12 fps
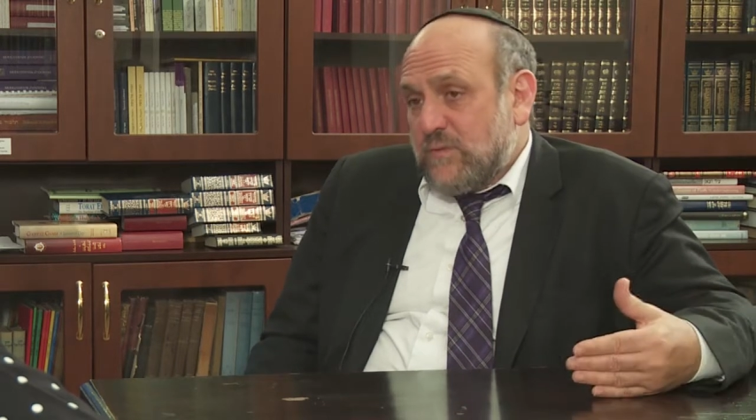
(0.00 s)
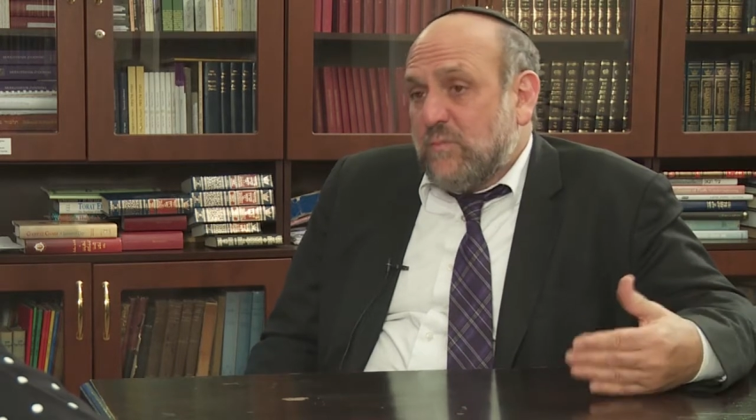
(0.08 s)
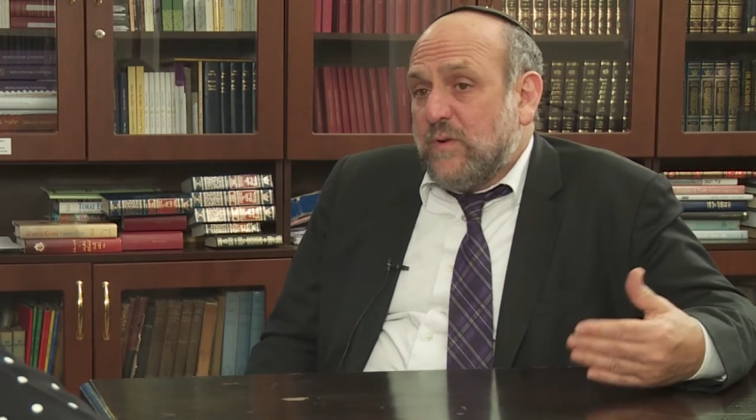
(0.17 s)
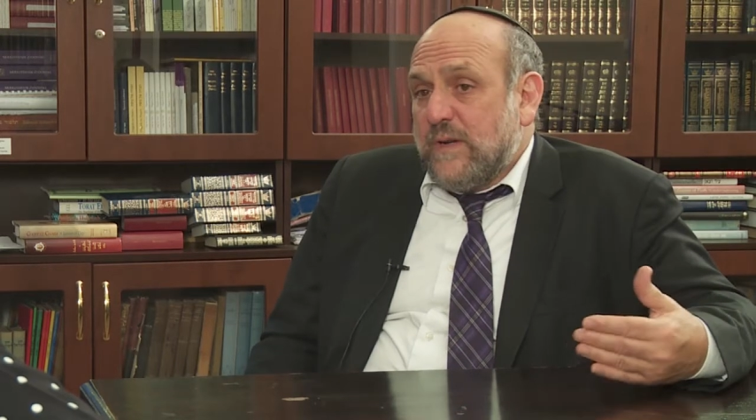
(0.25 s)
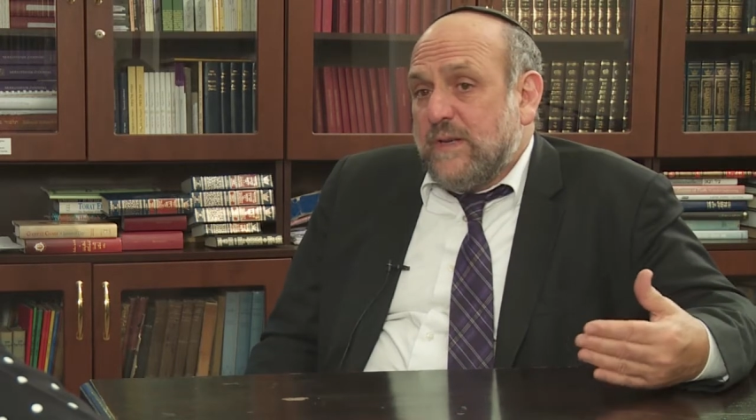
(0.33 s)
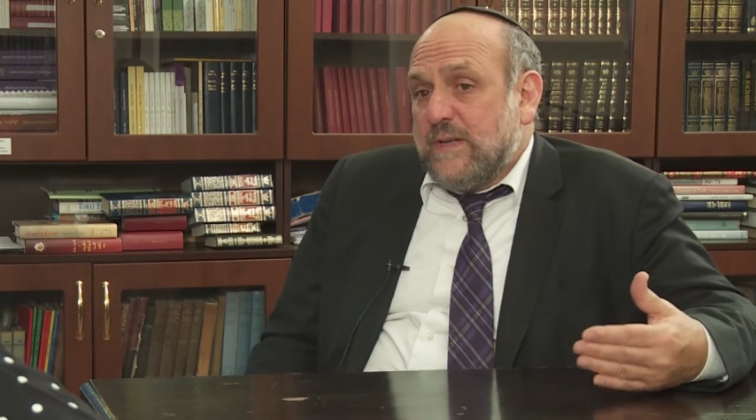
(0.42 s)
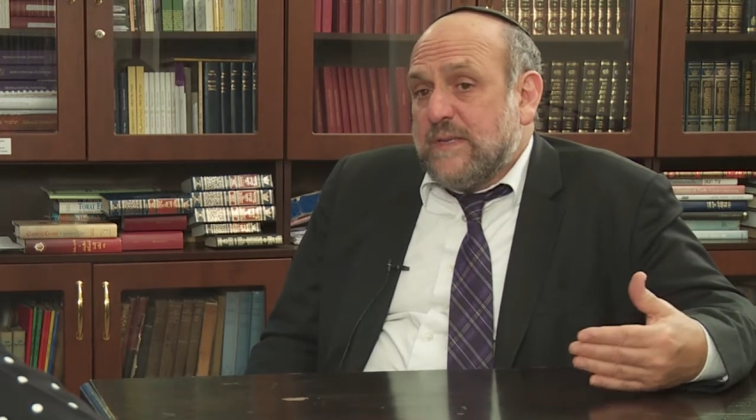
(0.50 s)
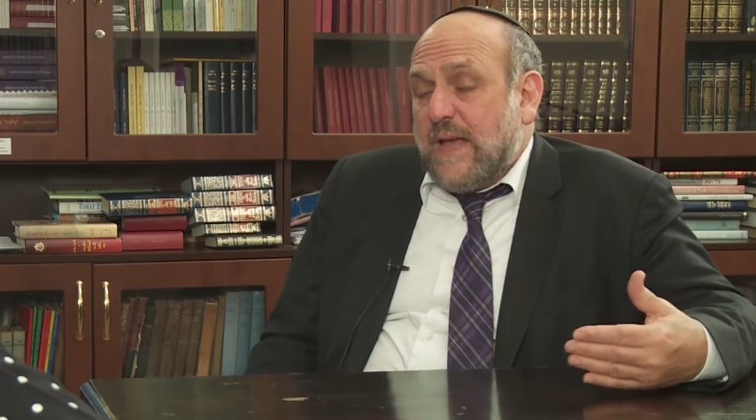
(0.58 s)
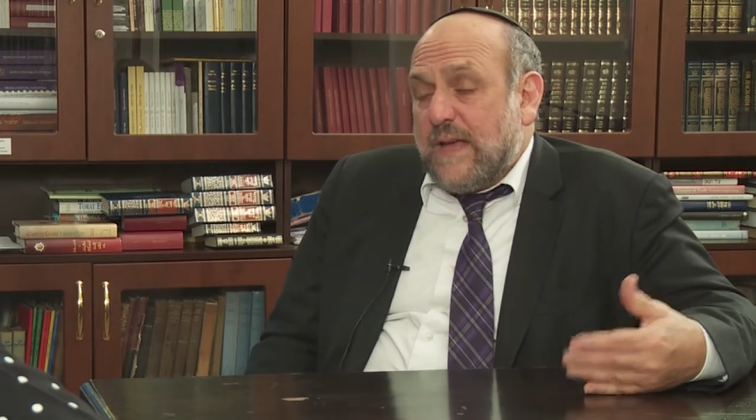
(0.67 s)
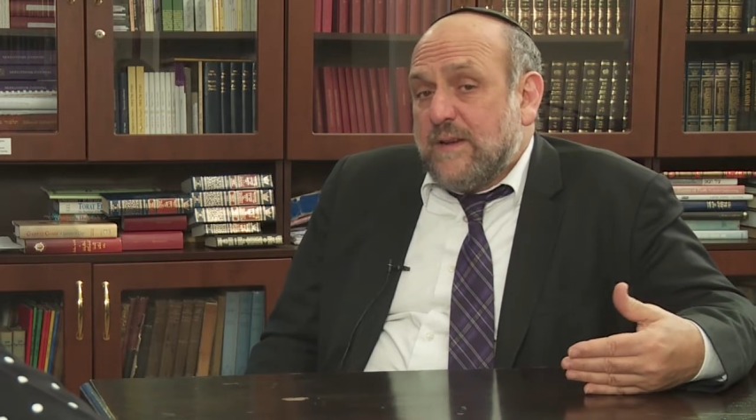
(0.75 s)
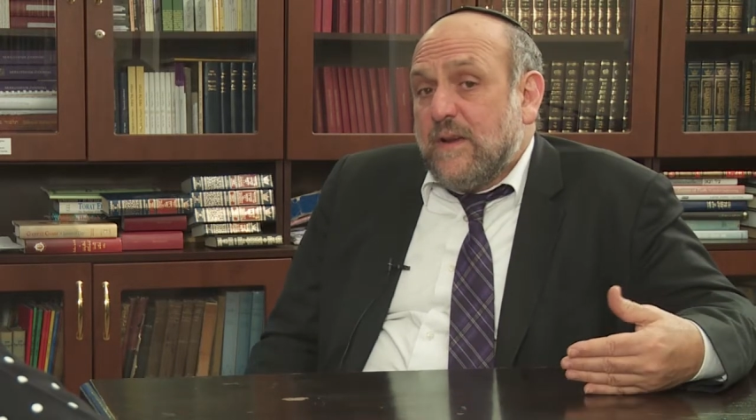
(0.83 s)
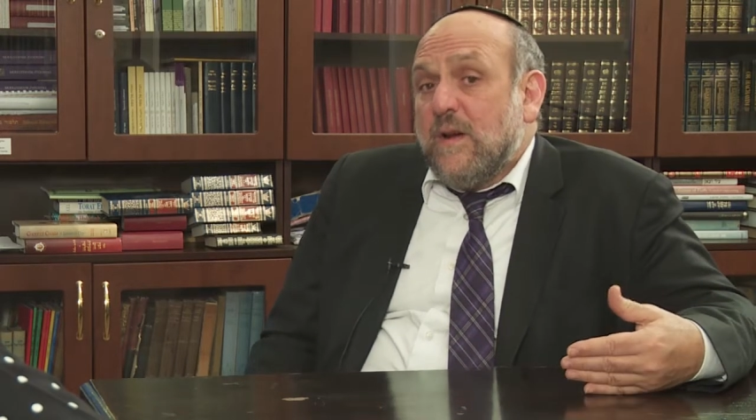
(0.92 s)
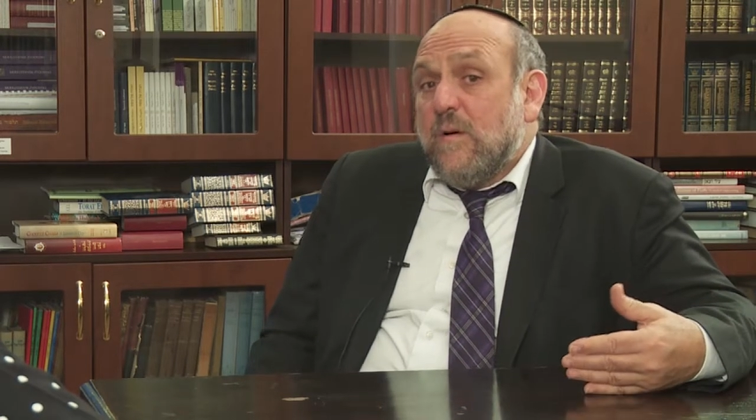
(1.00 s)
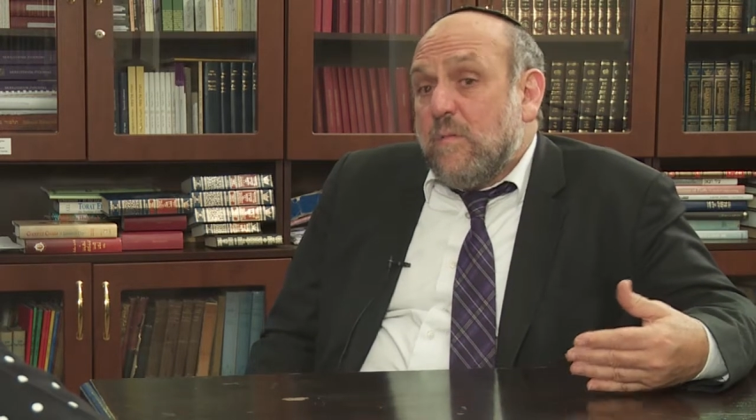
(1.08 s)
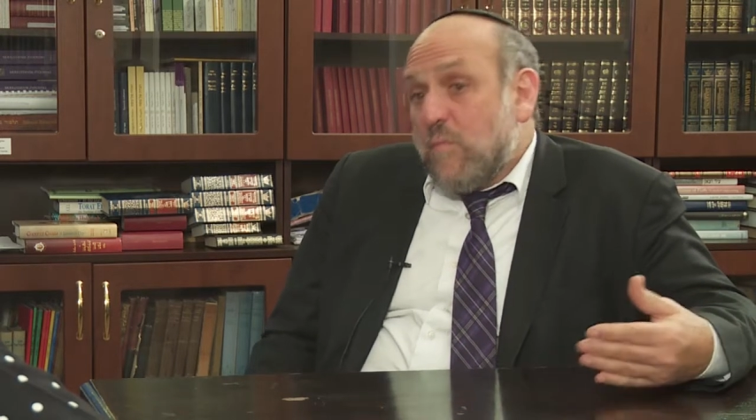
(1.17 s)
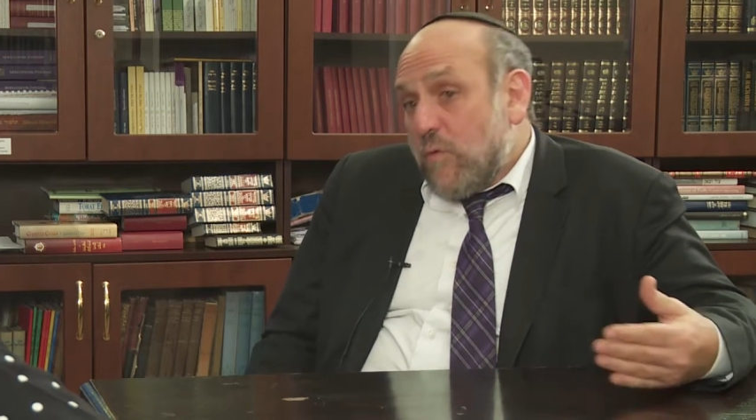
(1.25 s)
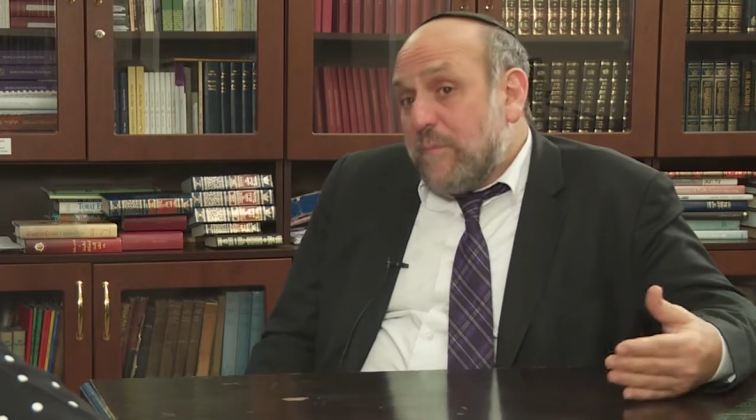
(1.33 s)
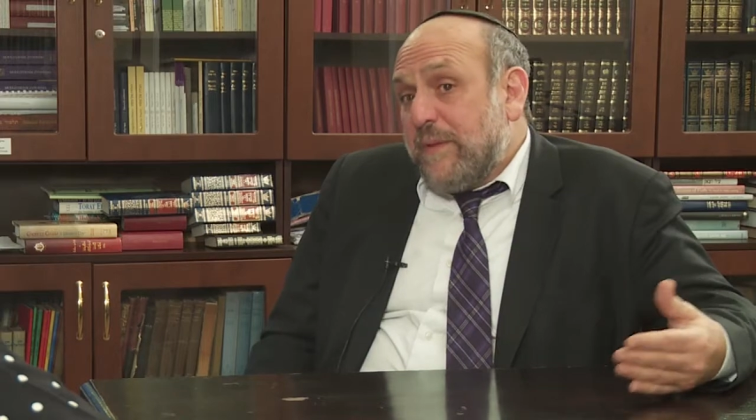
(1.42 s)
One is that
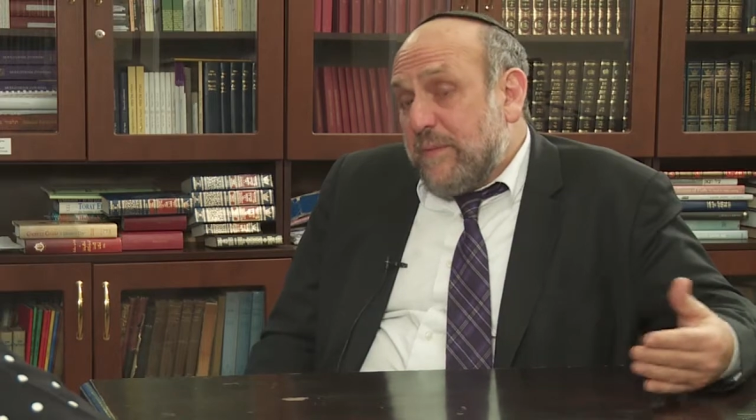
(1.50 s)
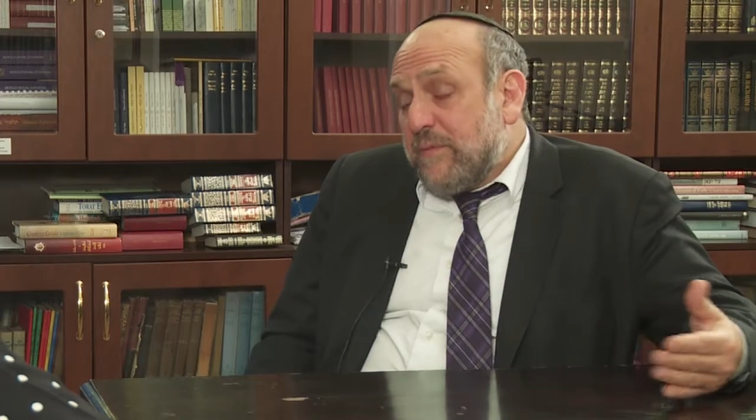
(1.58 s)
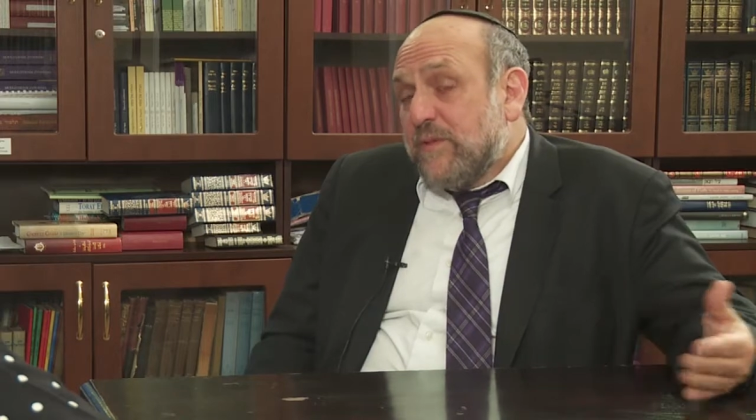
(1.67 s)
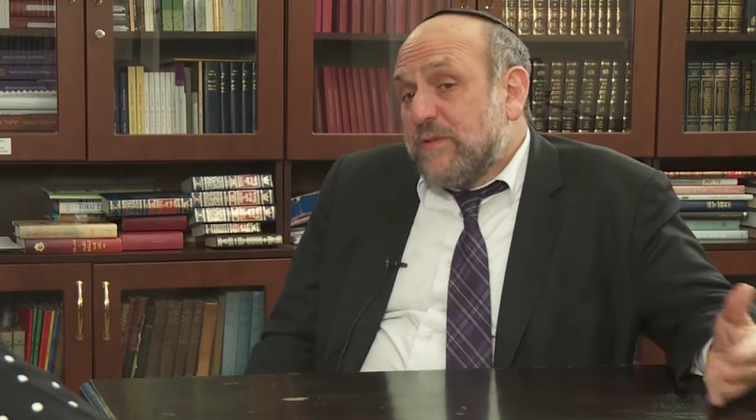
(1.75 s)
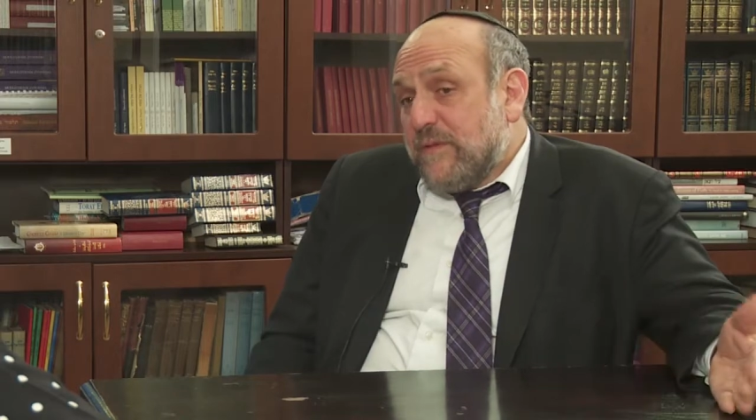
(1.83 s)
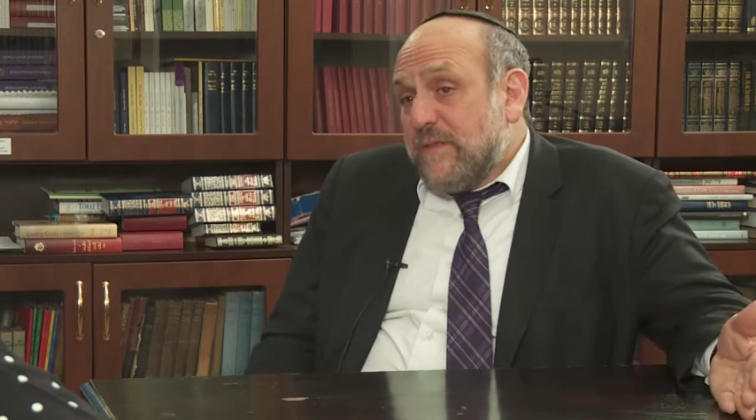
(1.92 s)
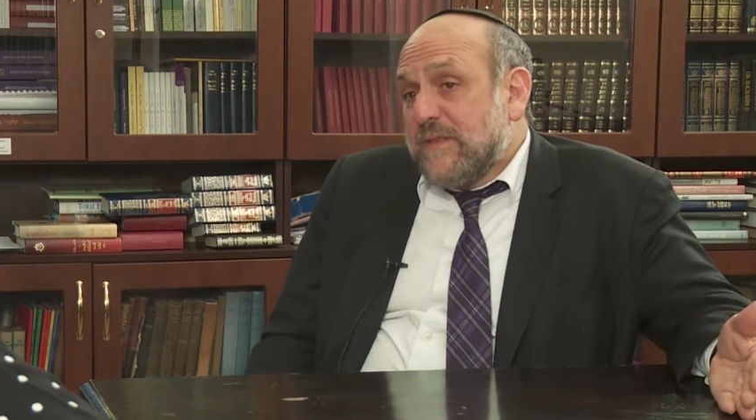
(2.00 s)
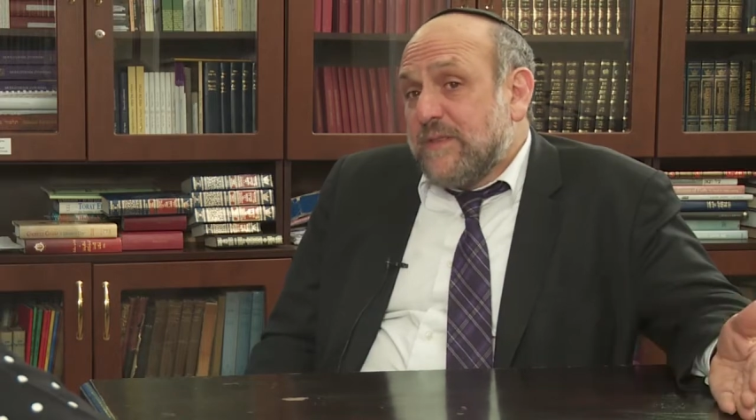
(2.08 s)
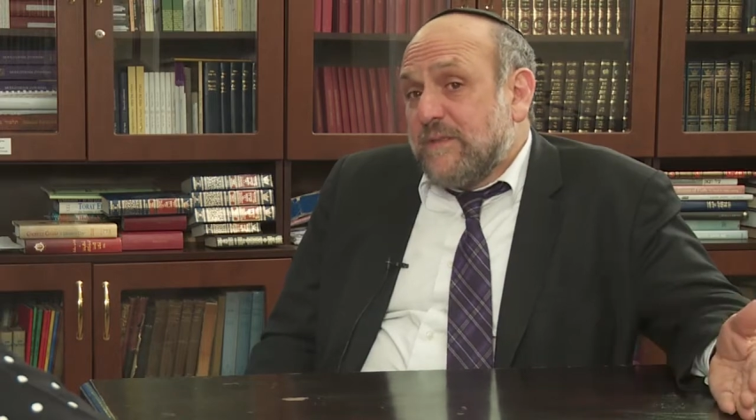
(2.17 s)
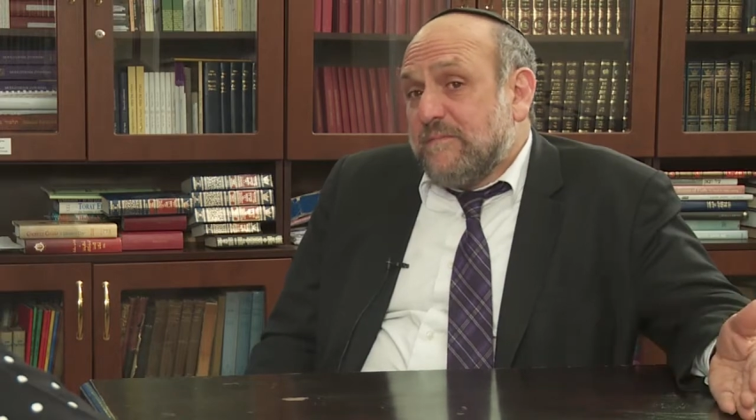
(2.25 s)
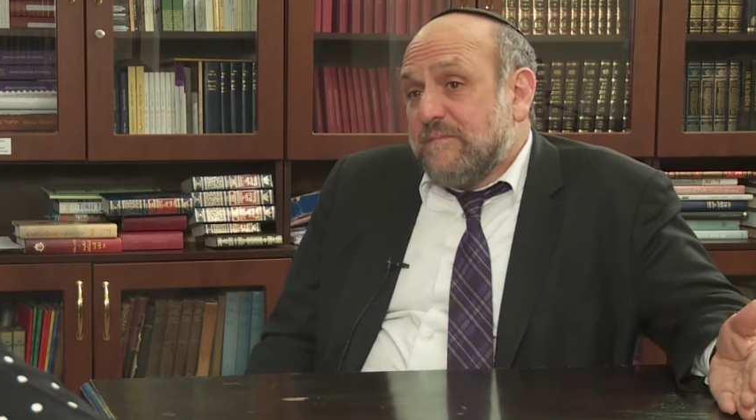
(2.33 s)
more people should visit.